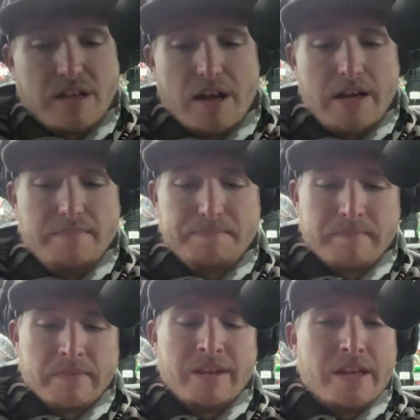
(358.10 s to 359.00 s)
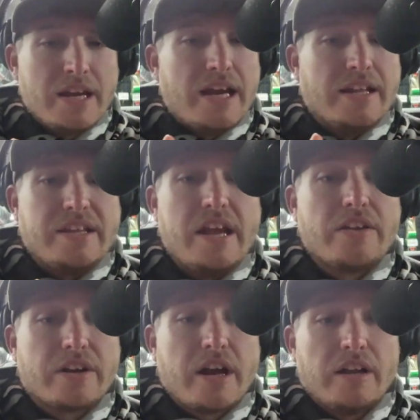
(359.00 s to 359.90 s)
Snot. And then the
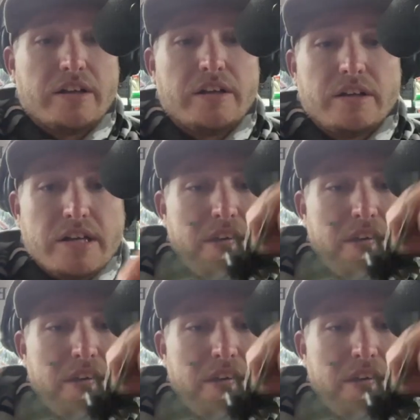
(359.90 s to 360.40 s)
other color